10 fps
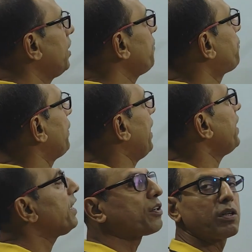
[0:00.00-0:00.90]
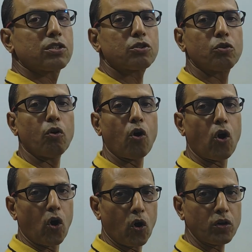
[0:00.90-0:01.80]
if n equals to
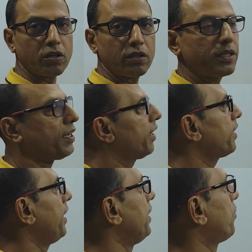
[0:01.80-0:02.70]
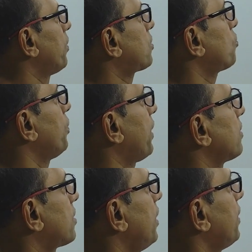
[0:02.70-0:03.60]
odd, here n equals to, we
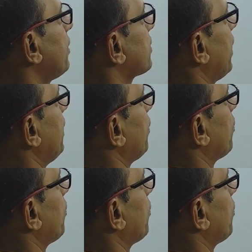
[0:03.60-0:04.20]
can see it is n